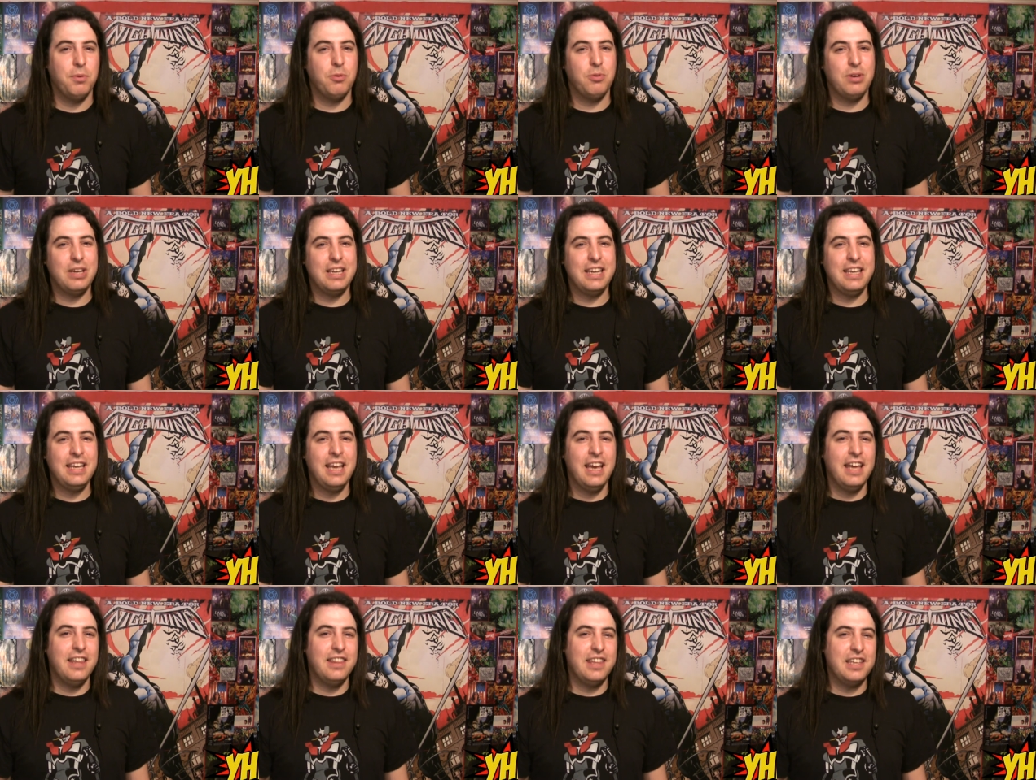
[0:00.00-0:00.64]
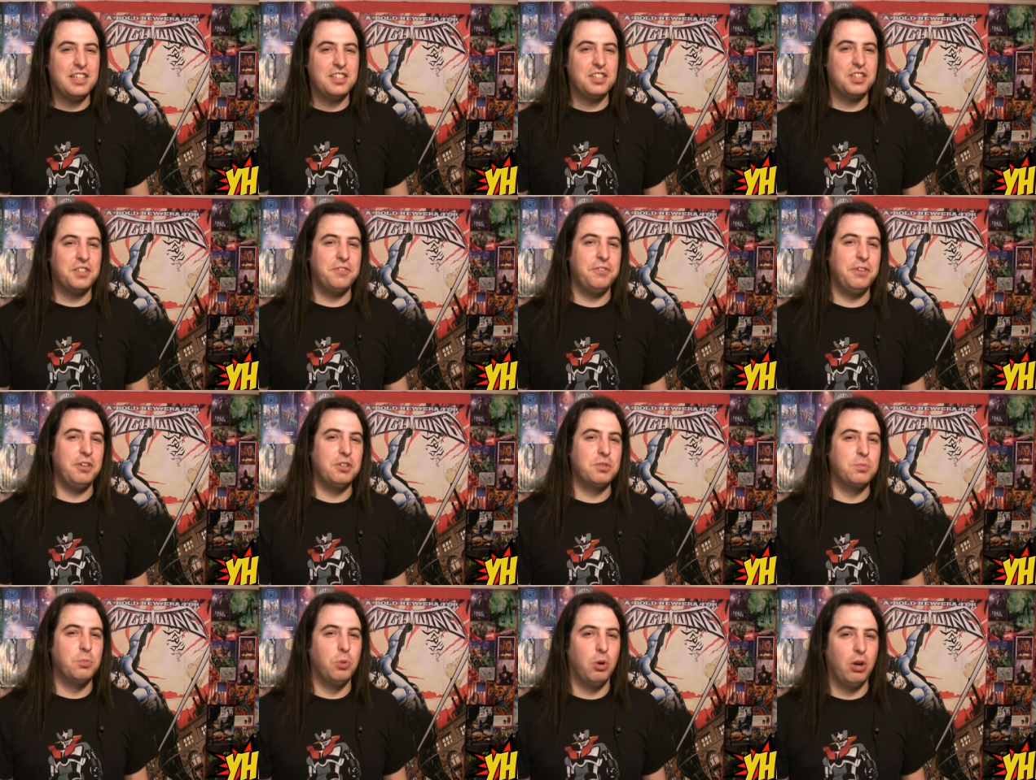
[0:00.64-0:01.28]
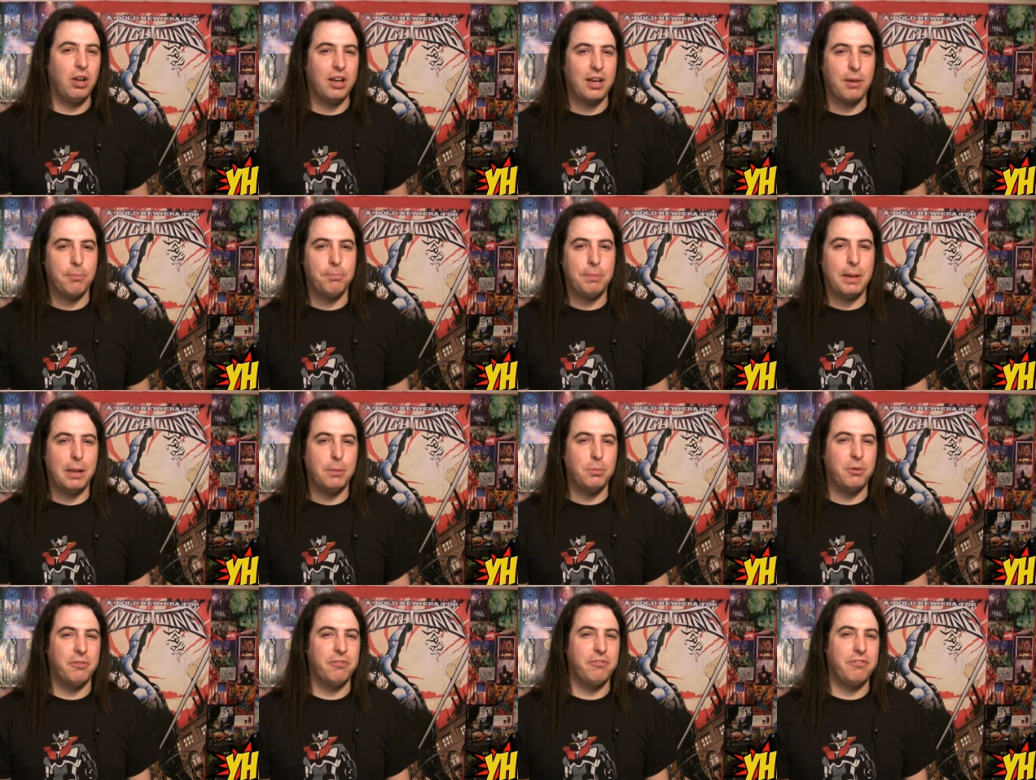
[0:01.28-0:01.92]
but really, this just feels more like a
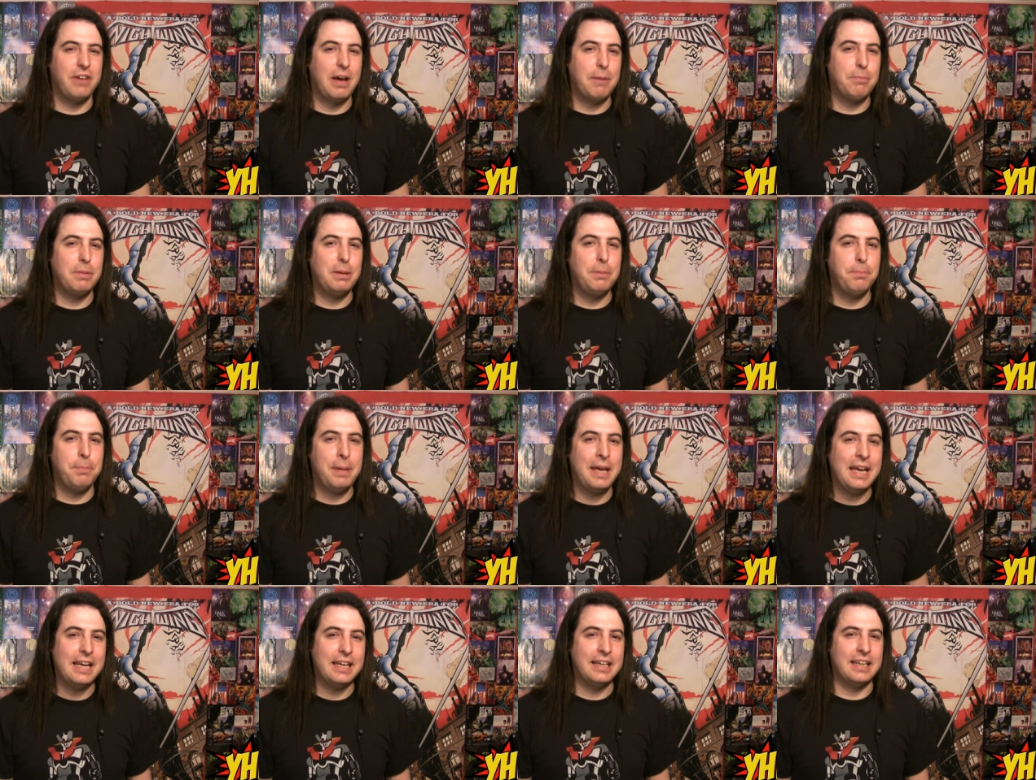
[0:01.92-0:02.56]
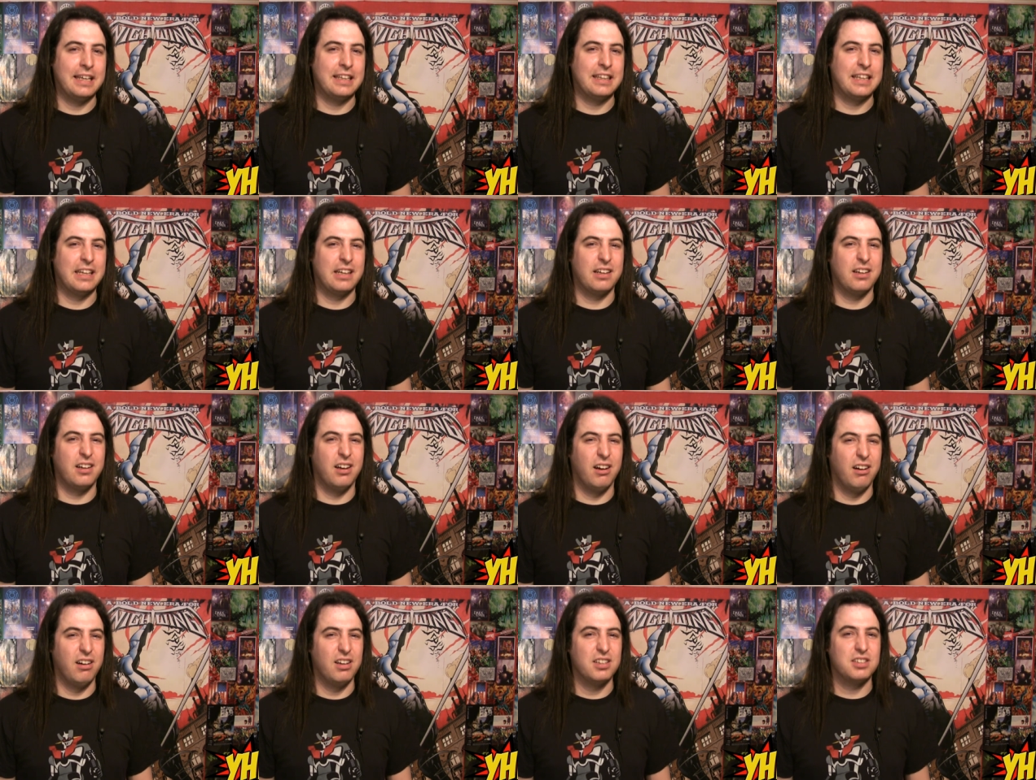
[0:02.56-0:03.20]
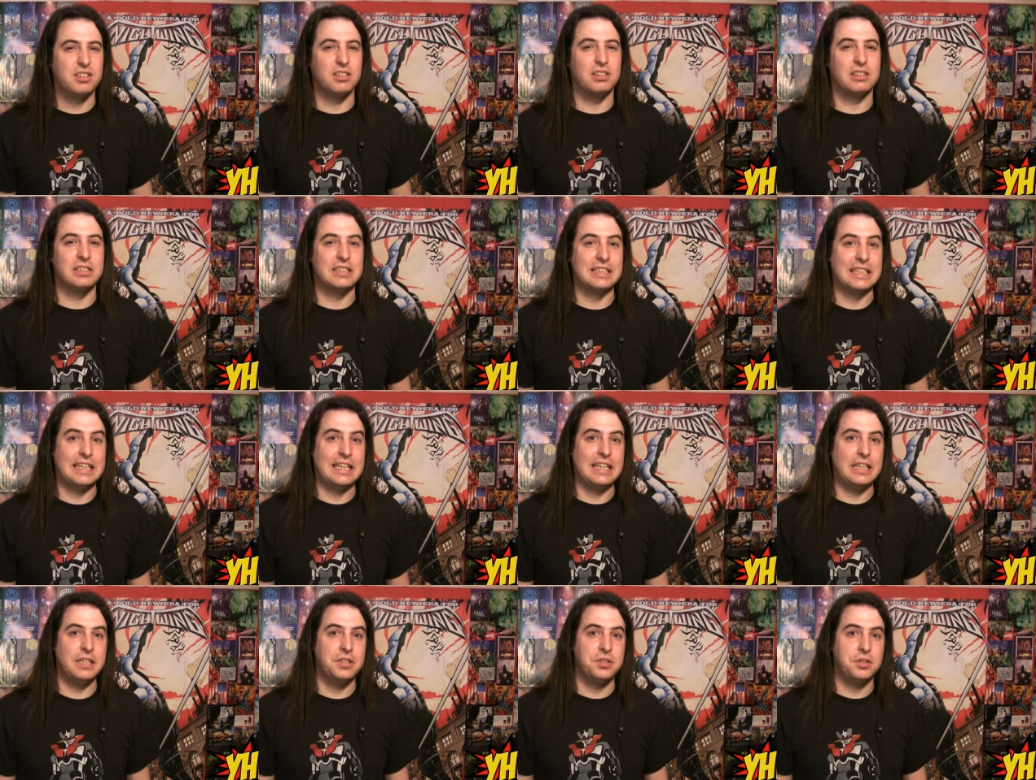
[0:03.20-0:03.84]
Belmont family picnic than a castle
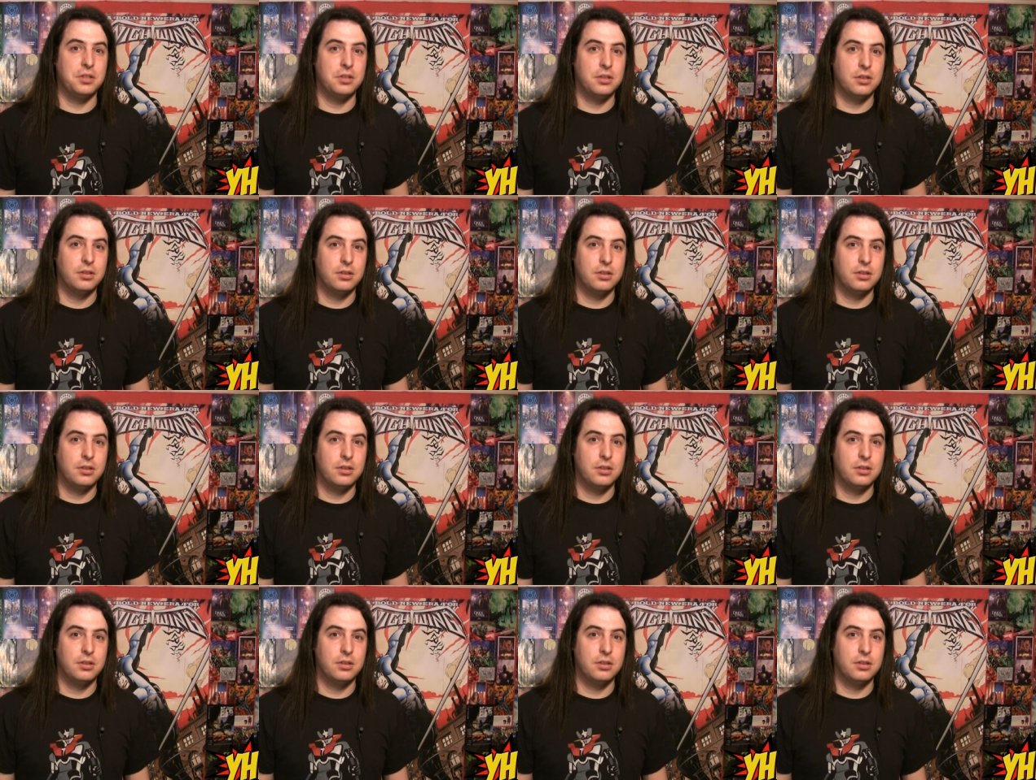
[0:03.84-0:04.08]
siege.